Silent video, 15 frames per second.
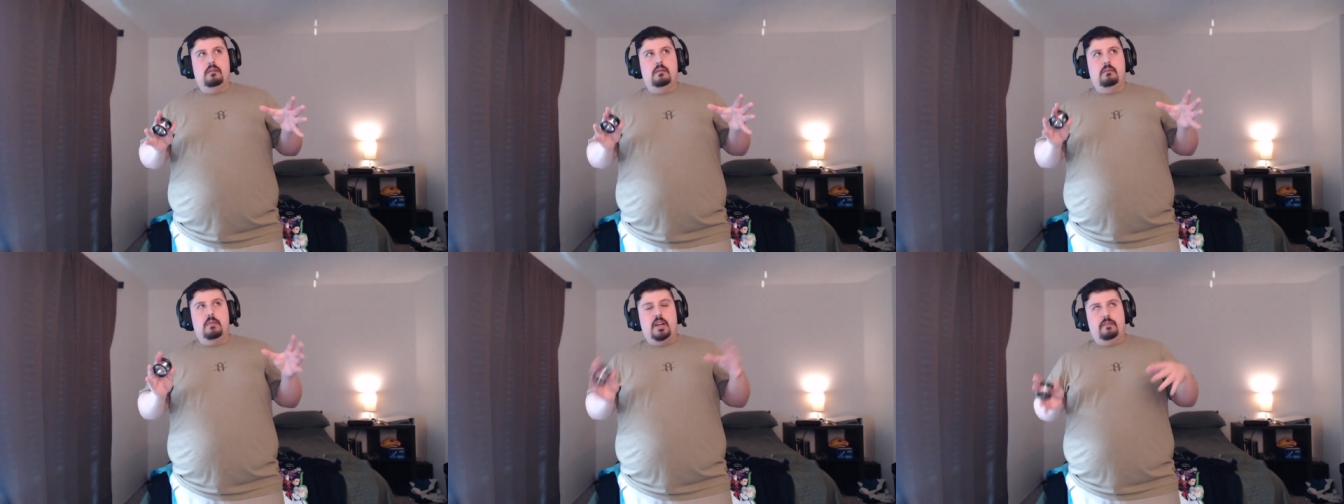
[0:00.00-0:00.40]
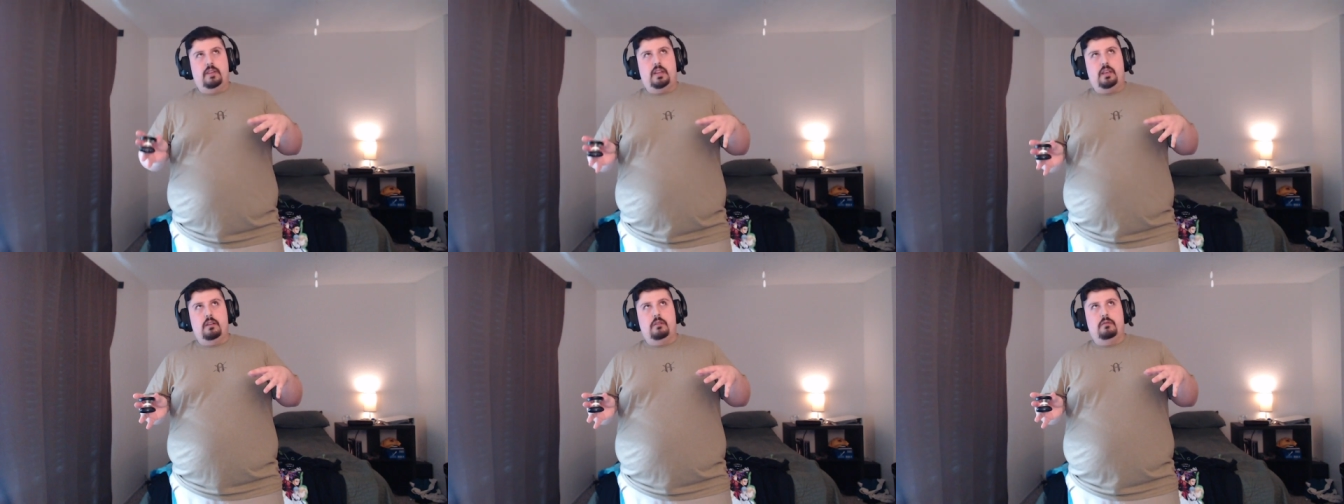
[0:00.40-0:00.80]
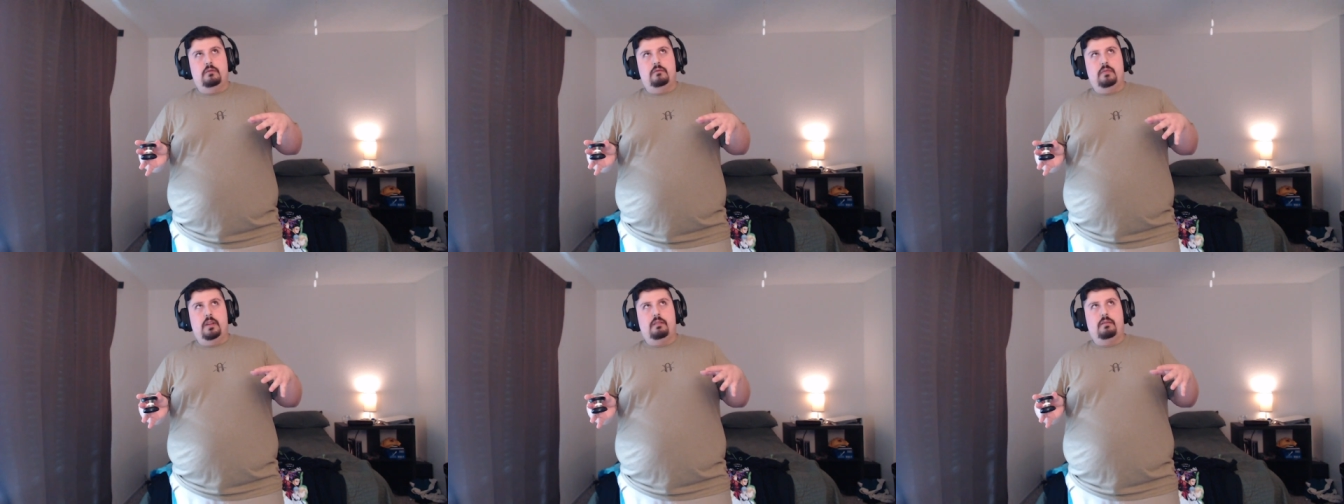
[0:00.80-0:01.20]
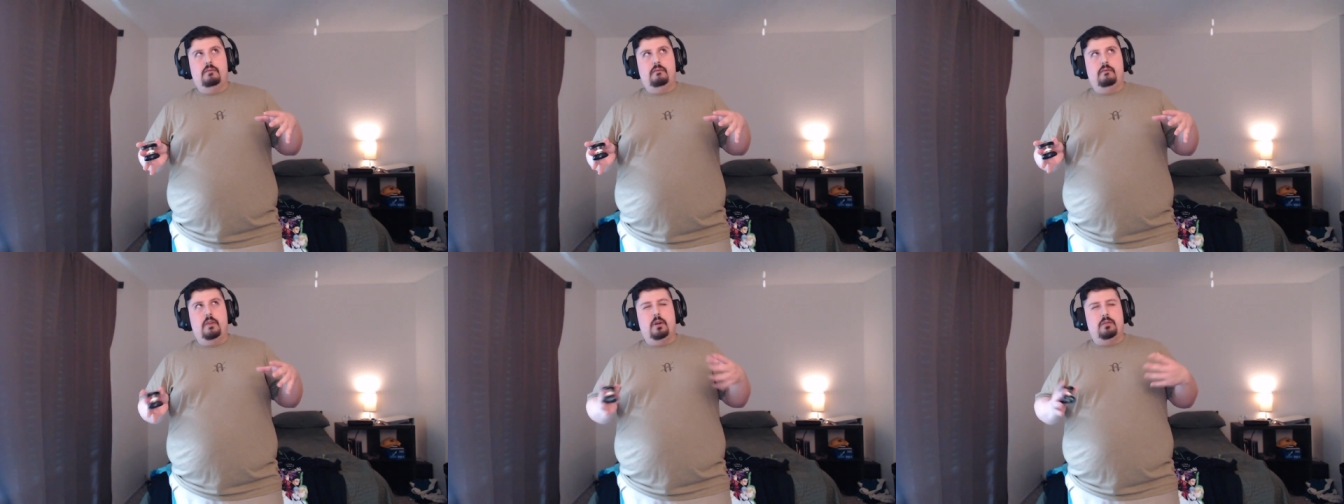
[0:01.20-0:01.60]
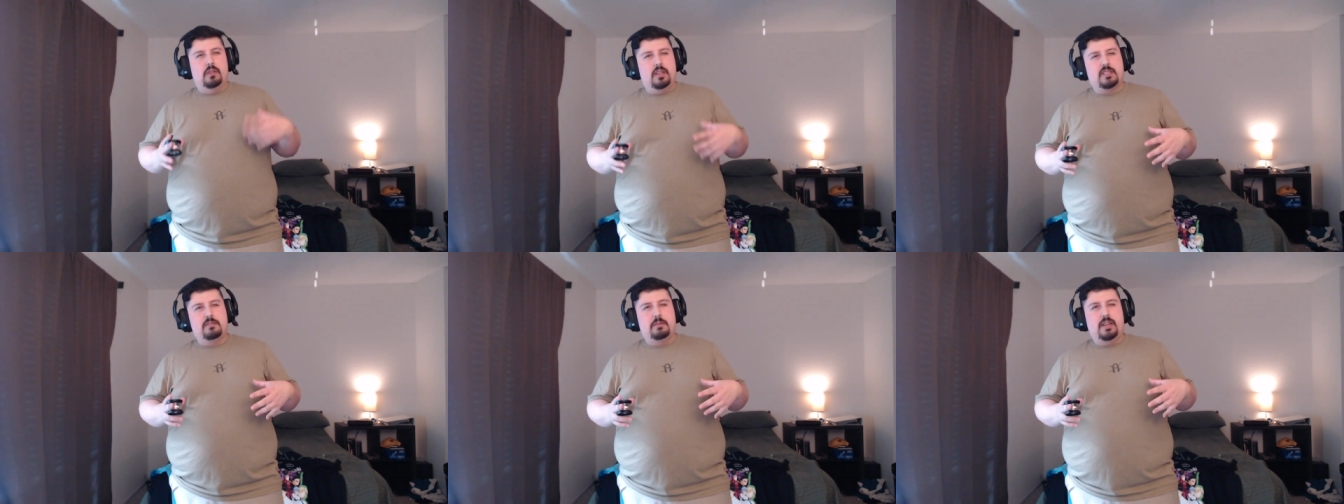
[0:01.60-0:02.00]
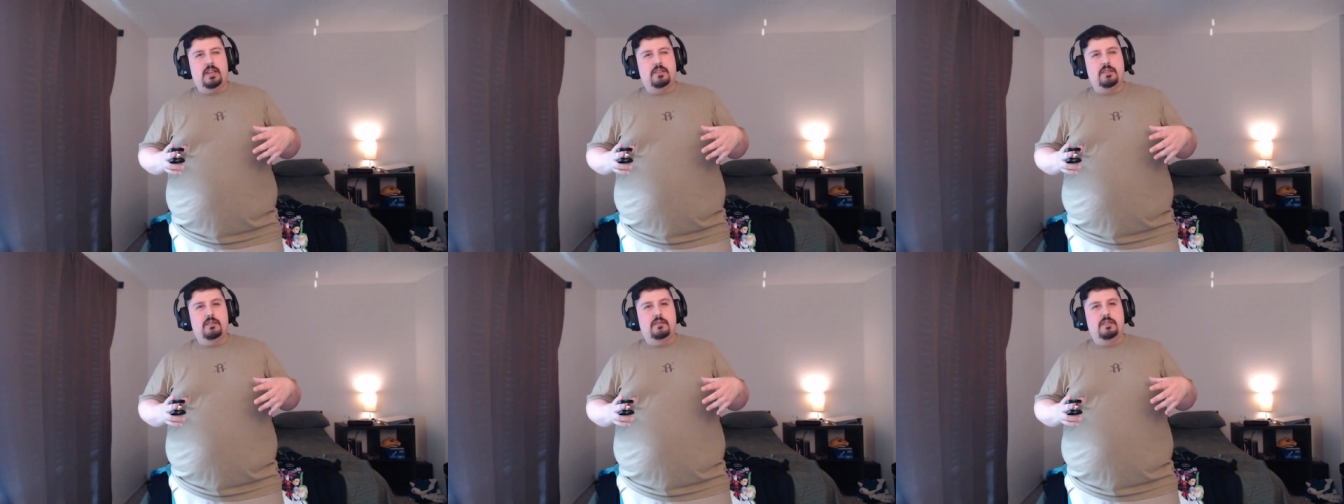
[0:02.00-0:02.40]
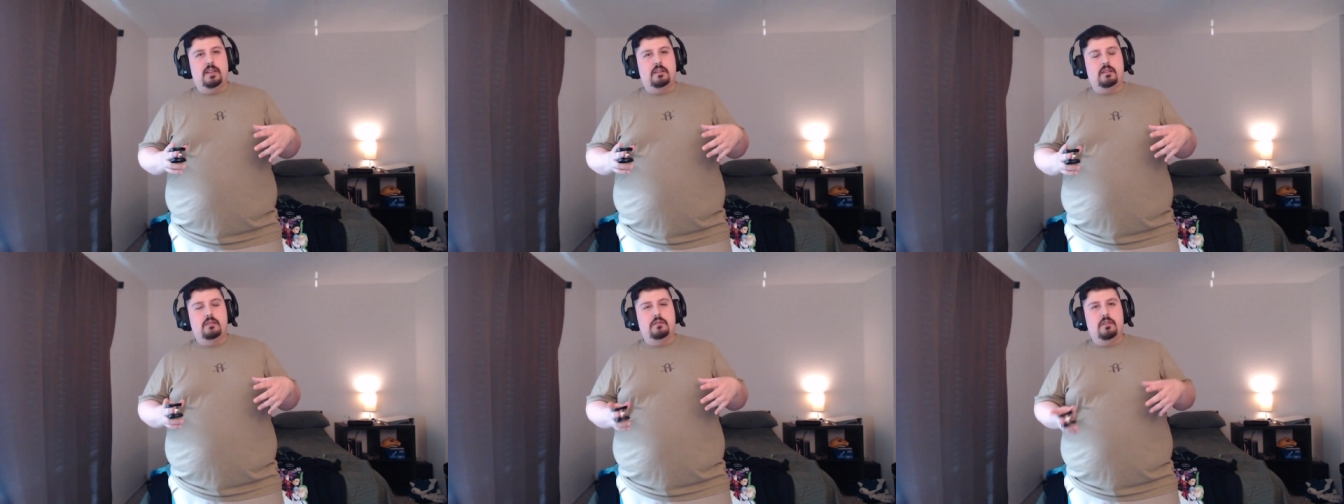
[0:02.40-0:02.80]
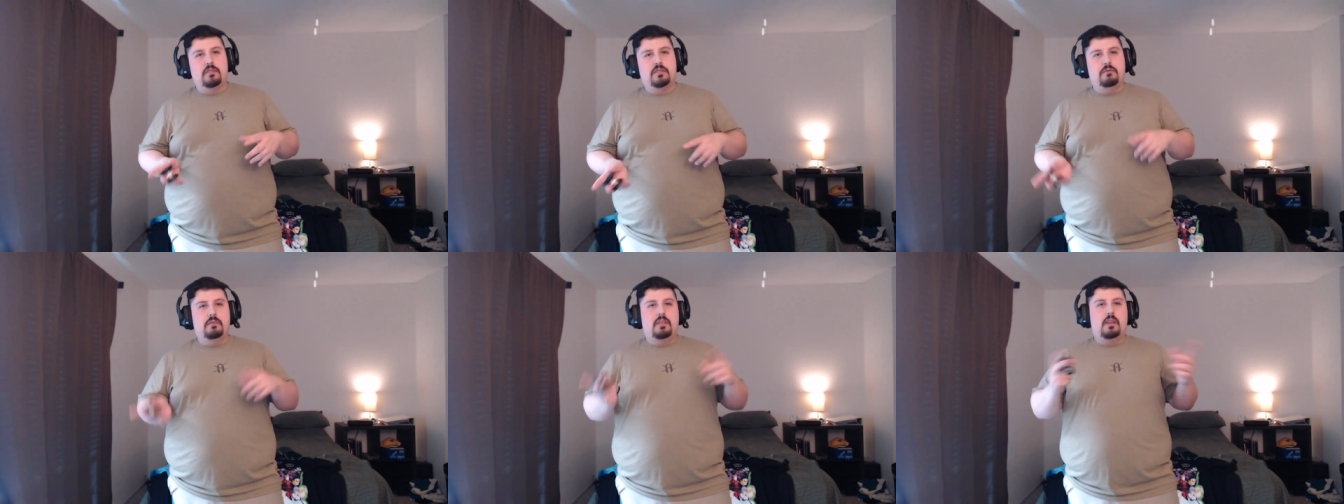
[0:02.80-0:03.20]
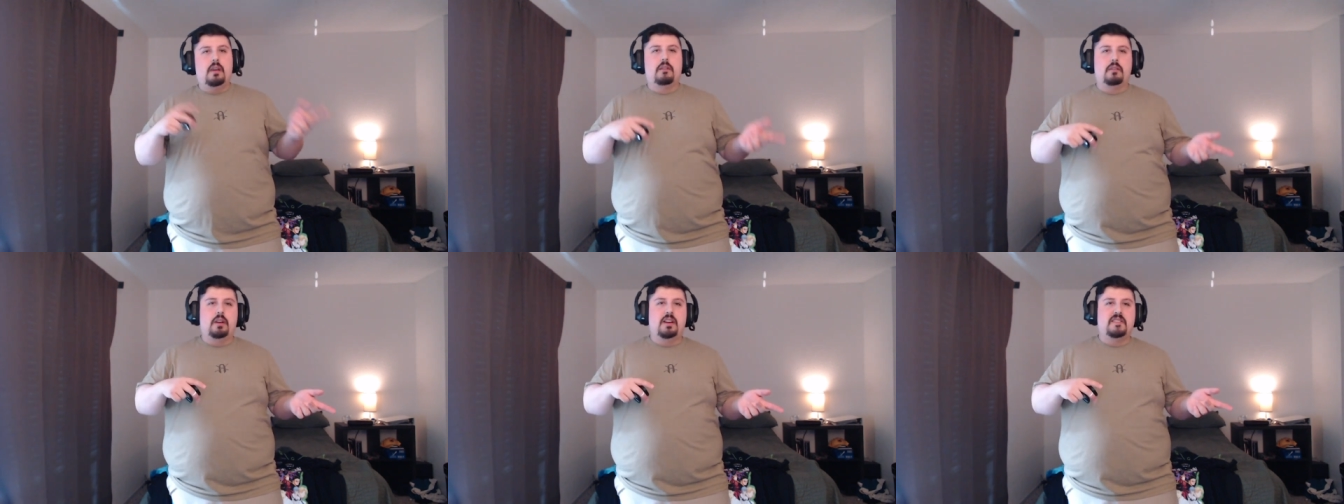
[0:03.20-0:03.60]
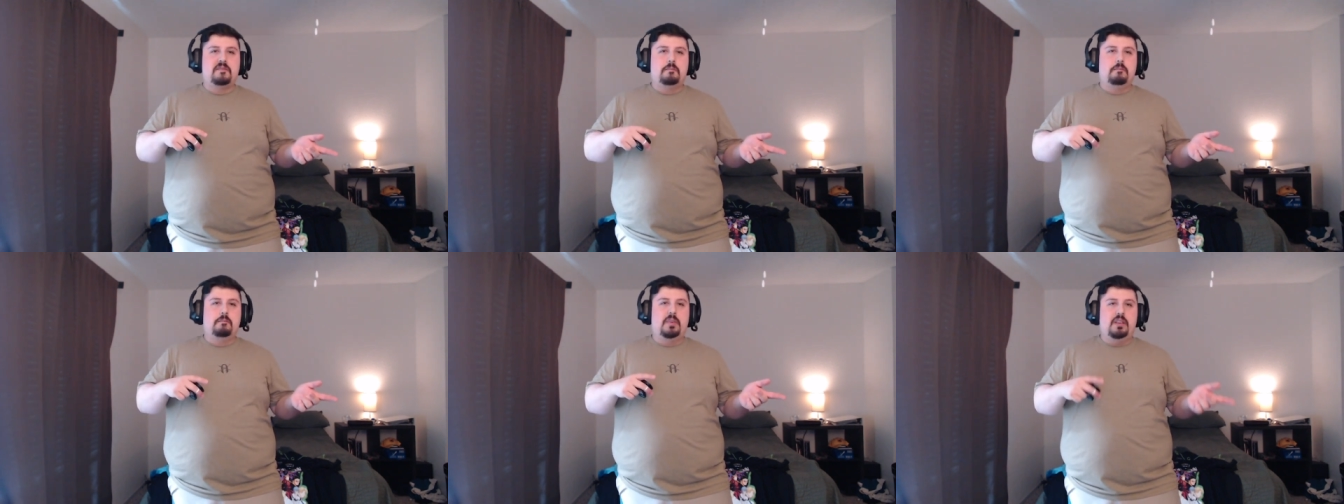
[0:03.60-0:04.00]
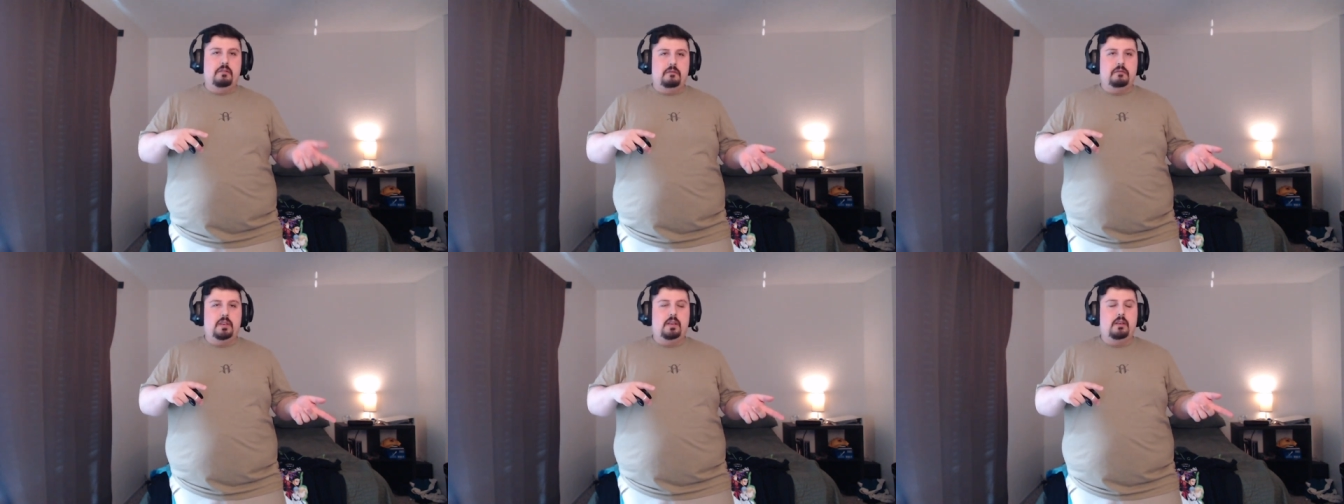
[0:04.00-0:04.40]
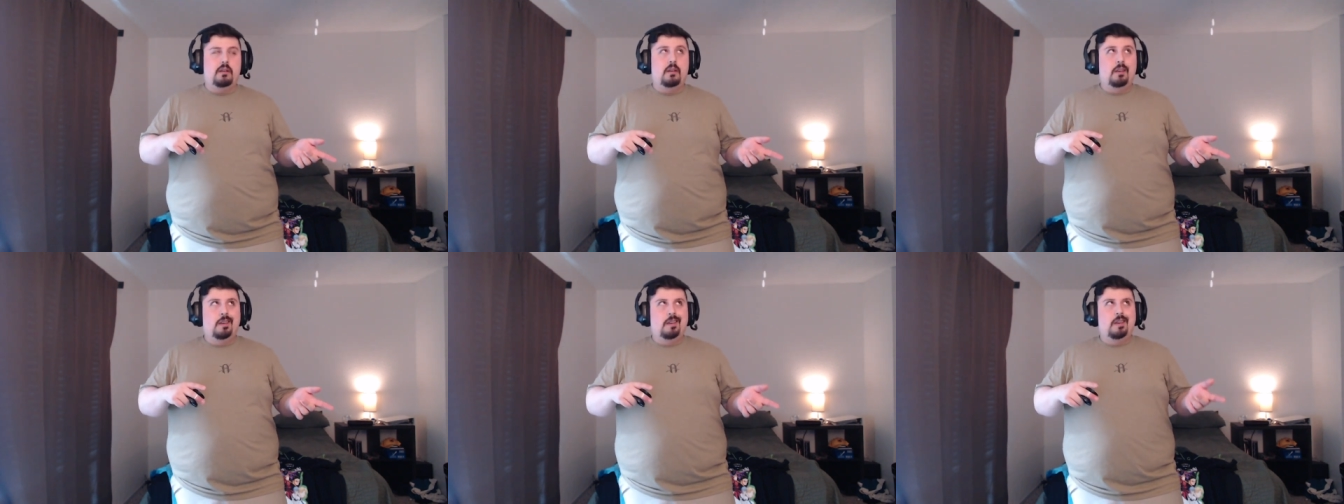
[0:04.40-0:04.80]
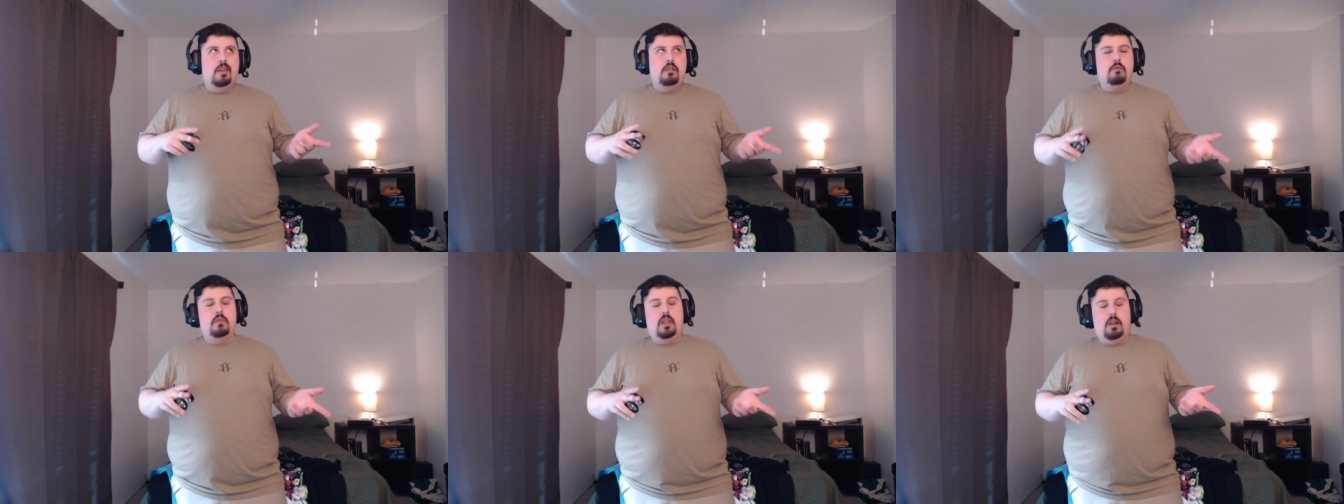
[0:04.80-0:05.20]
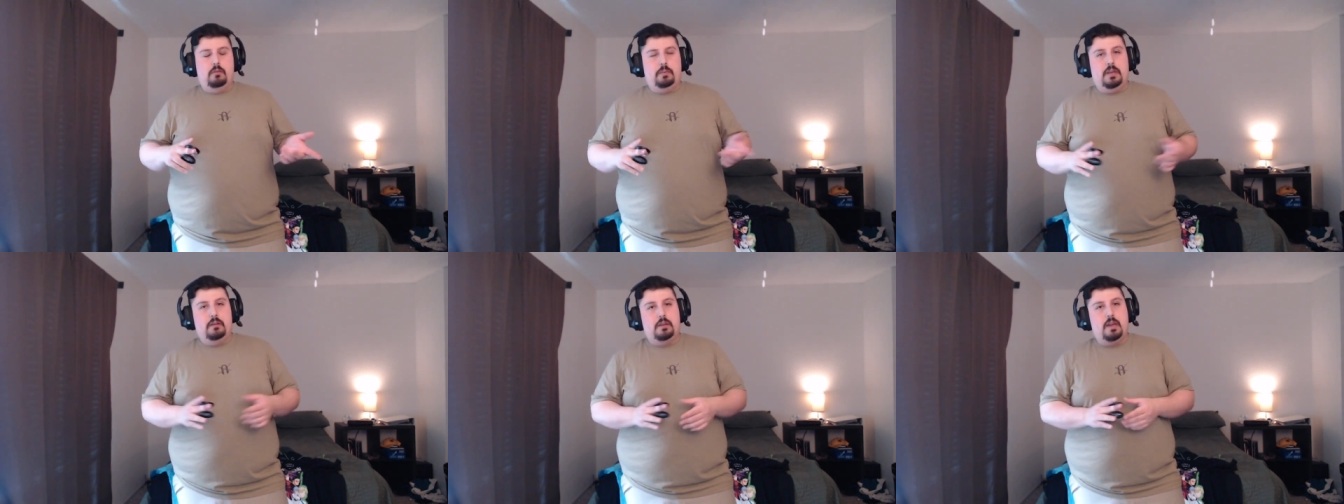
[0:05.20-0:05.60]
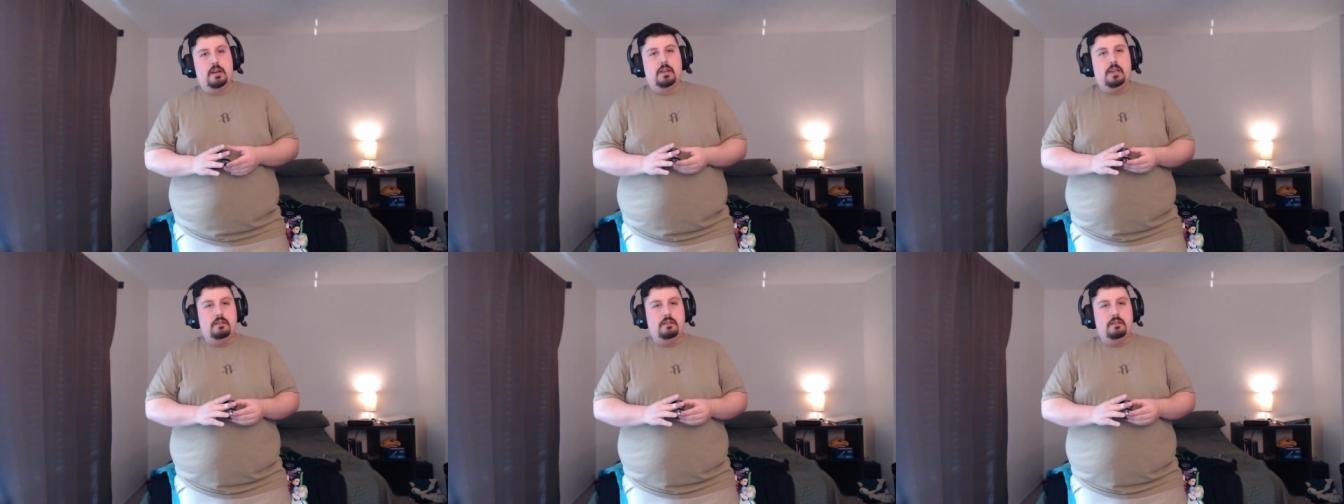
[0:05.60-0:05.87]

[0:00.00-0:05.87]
my video with vocal explanations in conjunction with the other guy's POV will help y'all kind of get